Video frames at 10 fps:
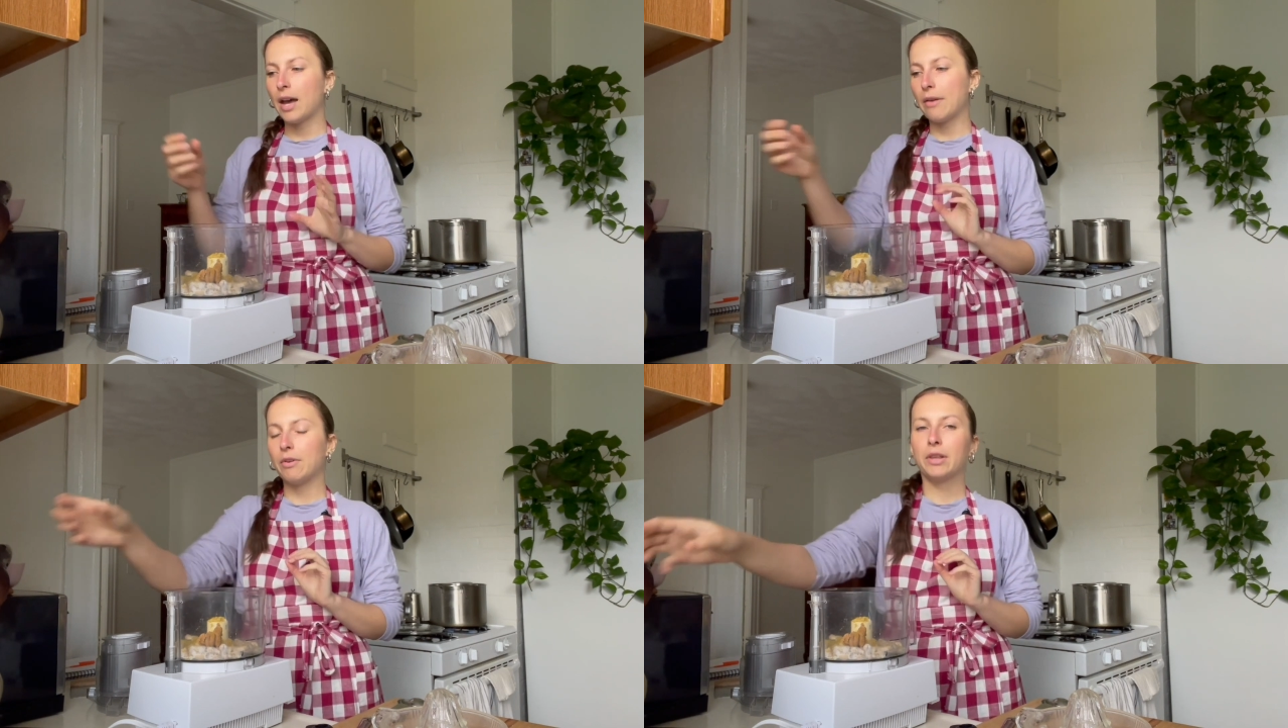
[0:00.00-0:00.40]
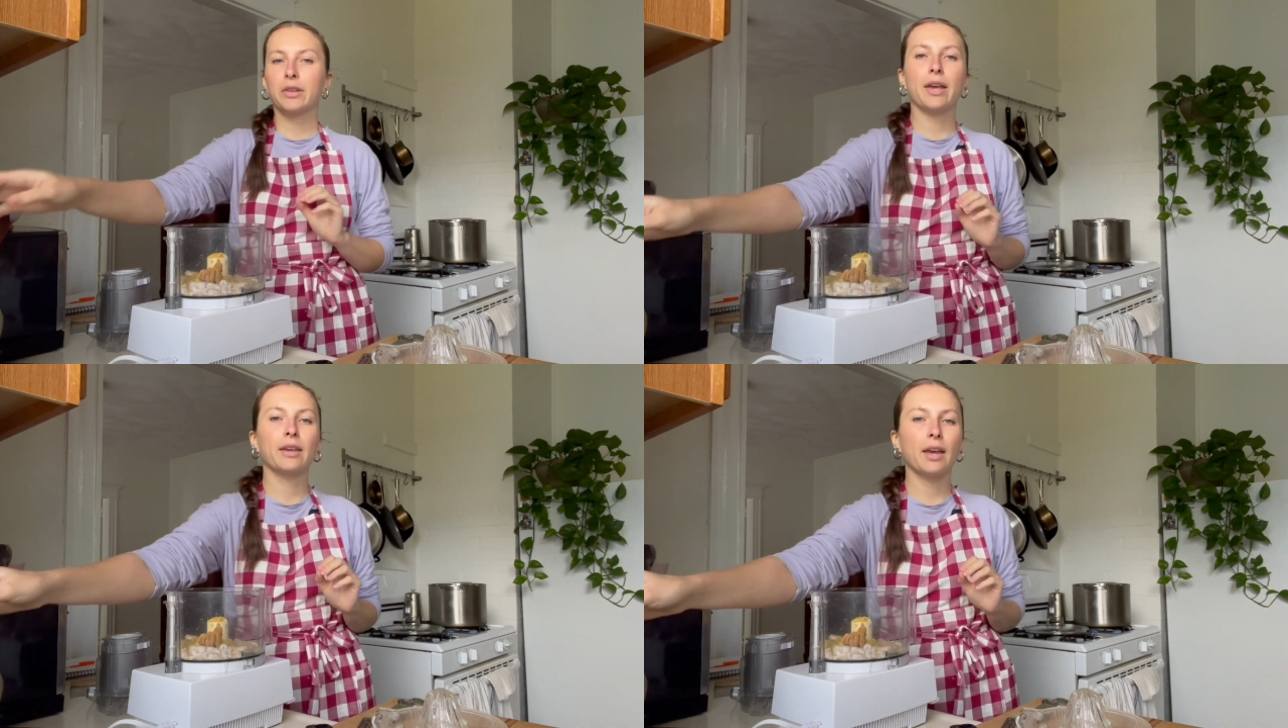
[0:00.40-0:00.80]
I really
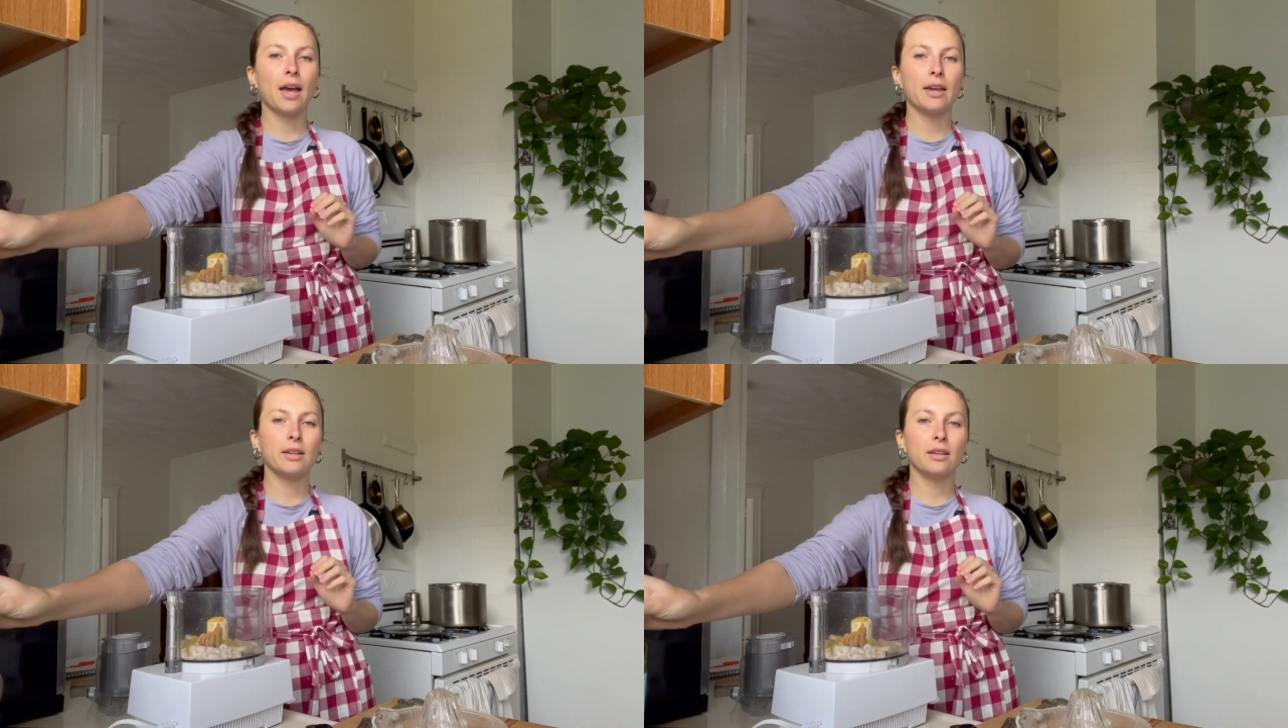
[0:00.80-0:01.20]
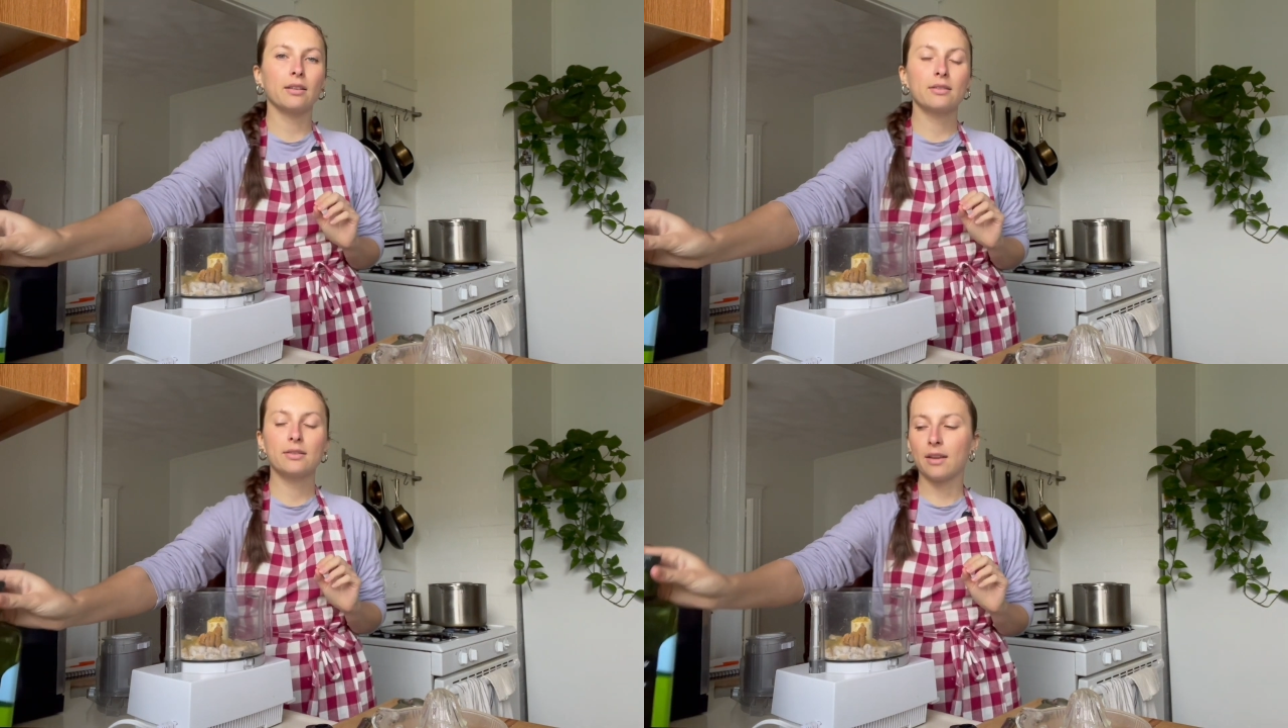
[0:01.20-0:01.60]
like
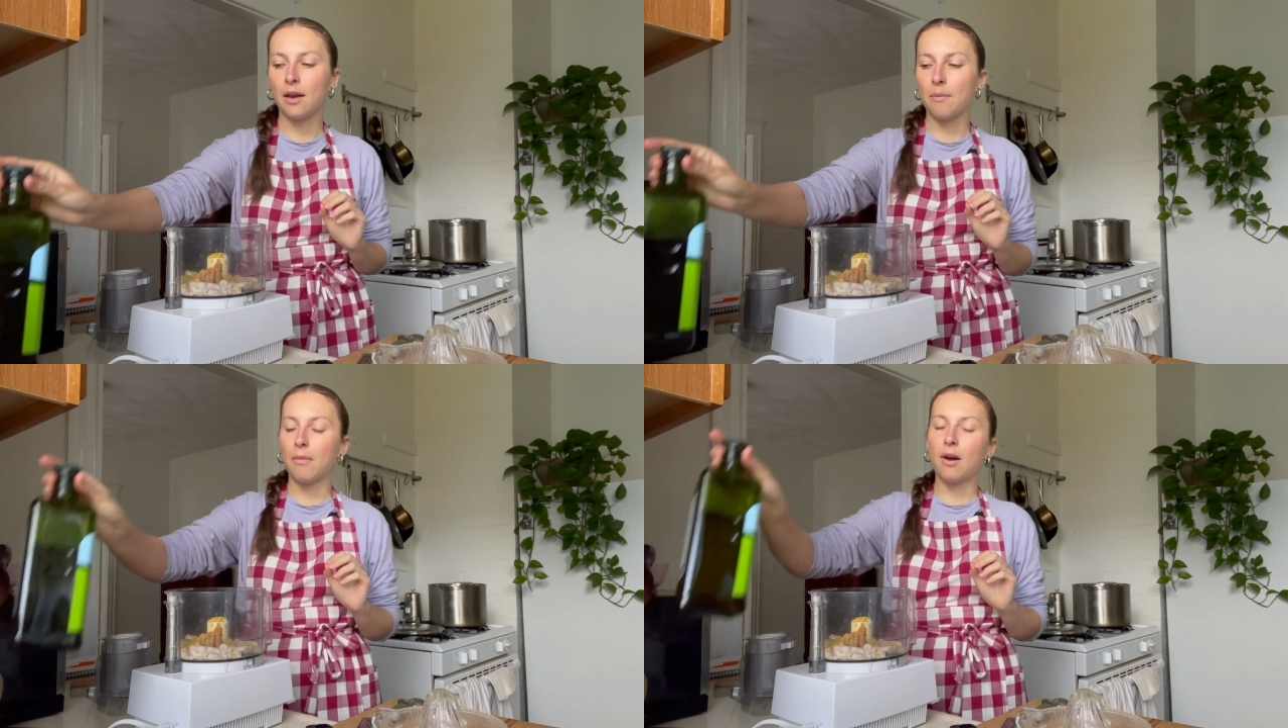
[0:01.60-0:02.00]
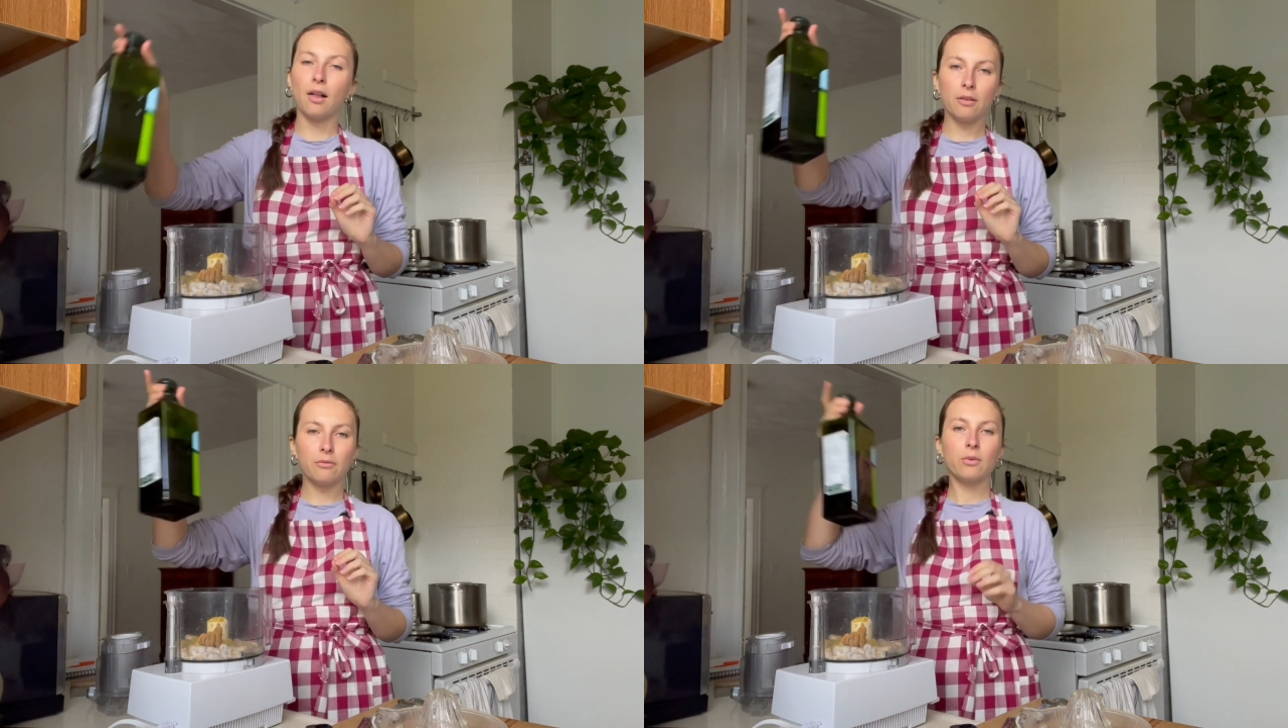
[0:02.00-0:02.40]
adding some
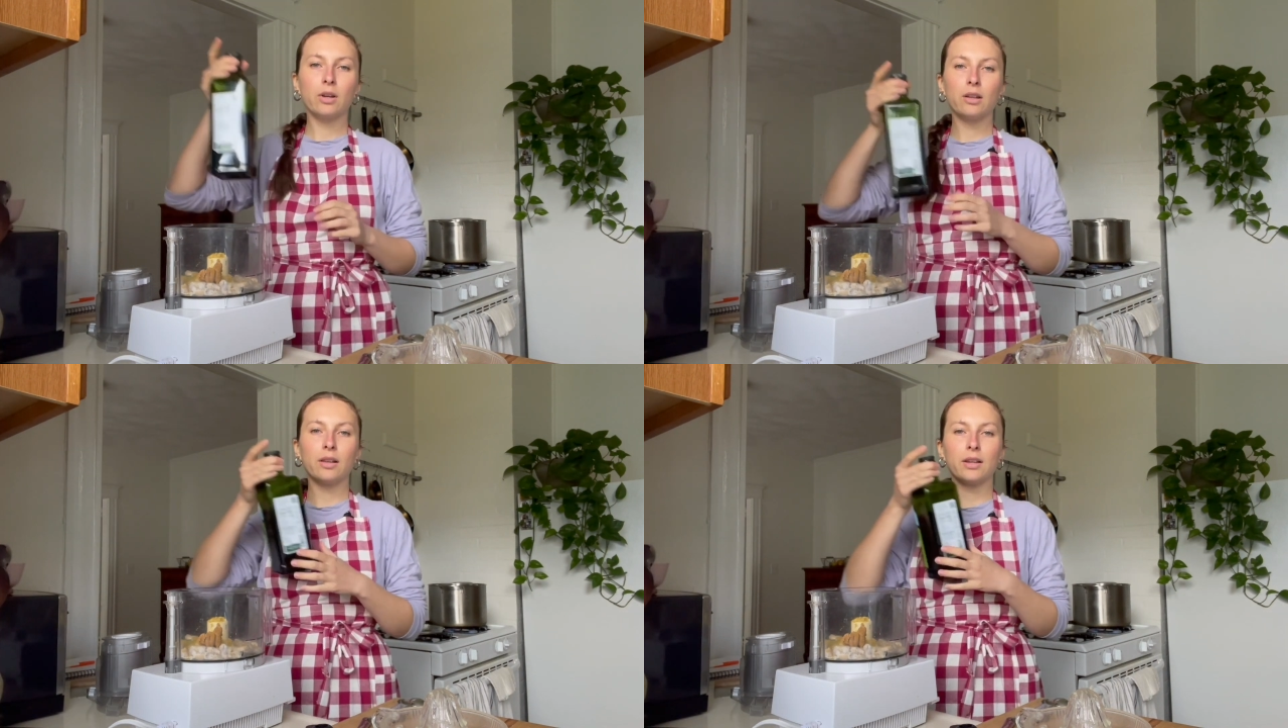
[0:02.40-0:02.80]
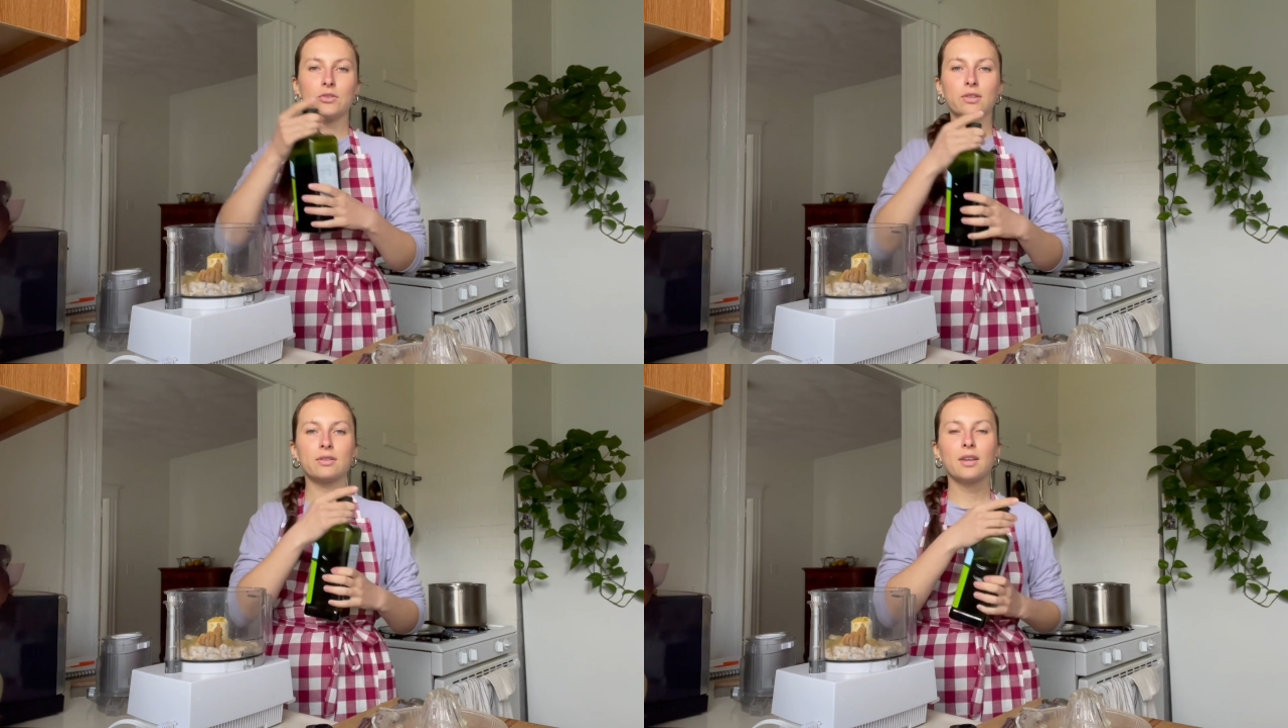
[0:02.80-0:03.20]
olive oil and
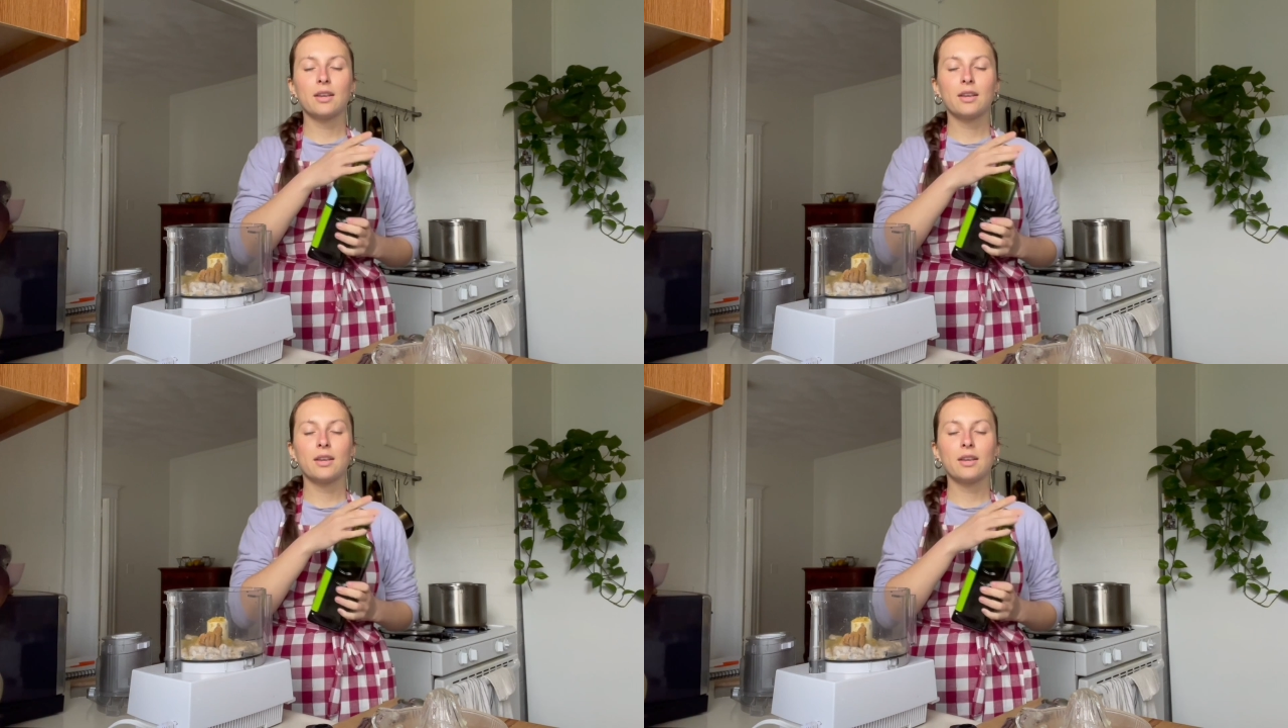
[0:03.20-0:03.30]
just